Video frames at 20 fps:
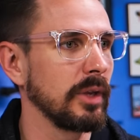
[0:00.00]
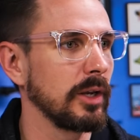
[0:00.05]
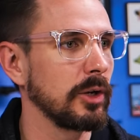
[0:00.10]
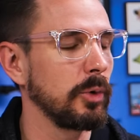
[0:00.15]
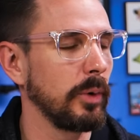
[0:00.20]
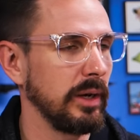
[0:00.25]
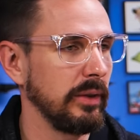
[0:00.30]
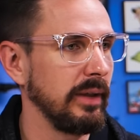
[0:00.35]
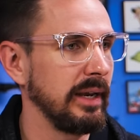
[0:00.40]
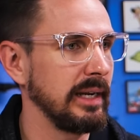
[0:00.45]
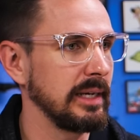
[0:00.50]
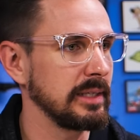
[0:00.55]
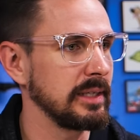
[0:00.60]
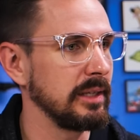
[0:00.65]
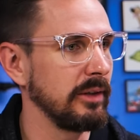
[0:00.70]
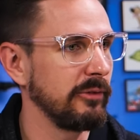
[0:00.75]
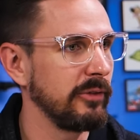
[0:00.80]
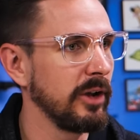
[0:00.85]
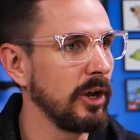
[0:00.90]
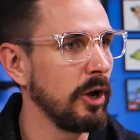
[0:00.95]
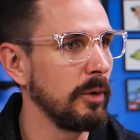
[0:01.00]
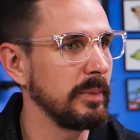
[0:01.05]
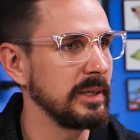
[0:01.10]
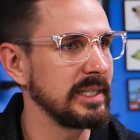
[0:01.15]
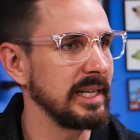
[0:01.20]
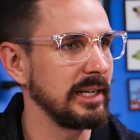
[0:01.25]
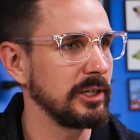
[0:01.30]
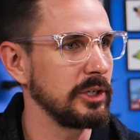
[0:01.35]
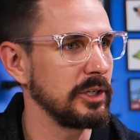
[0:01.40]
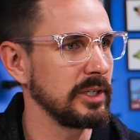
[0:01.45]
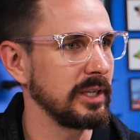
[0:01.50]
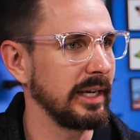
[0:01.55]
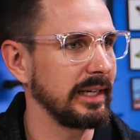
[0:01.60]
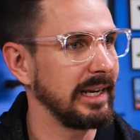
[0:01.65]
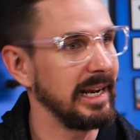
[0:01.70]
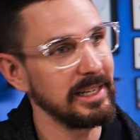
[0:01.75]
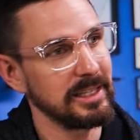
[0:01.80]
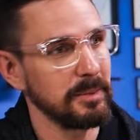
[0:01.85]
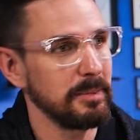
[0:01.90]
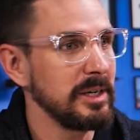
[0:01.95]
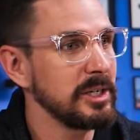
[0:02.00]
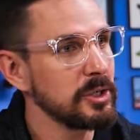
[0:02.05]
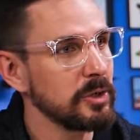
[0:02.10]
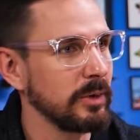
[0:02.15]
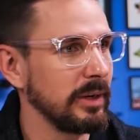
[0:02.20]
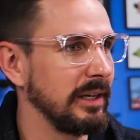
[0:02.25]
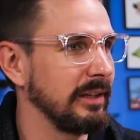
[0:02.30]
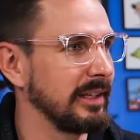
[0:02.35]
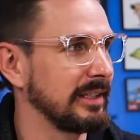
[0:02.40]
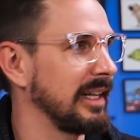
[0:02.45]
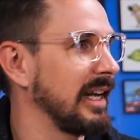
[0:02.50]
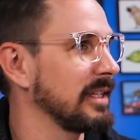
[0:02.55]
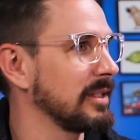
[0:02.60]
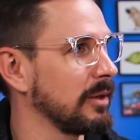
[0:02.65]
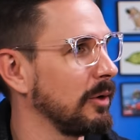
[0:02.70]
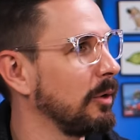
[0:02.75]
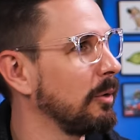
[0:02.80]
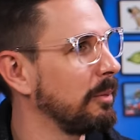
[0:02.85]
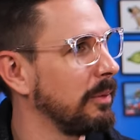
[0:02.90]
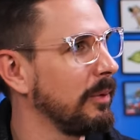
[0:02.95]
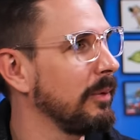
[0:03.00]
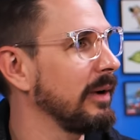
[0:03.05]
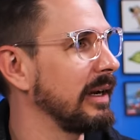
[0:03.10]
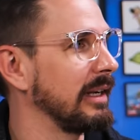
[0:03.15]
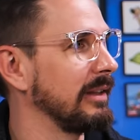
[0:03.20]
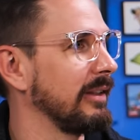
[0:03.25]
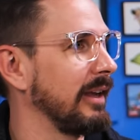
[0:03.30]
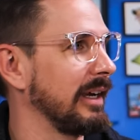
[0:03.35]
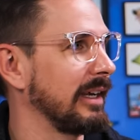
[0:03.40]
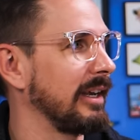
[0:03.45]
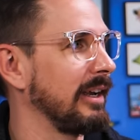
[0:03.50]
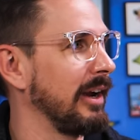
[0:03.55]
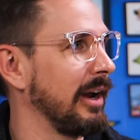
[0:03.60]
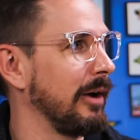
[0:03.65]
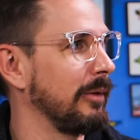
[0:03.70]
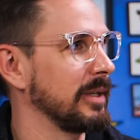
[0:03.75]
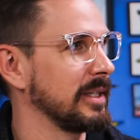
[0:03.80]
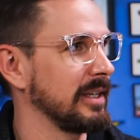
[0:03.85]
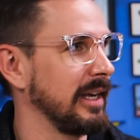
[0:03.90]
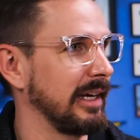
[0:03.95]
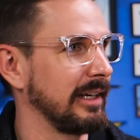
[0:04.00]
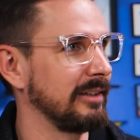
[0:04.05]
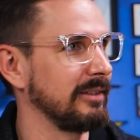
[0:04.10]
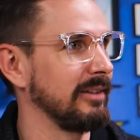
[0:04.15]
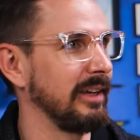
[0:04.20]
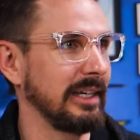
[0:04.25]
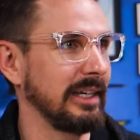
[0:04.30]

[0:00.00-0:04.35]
Coriolanus in the film is that she's like it's a mystery like that's the whole point yeah like, you know it's like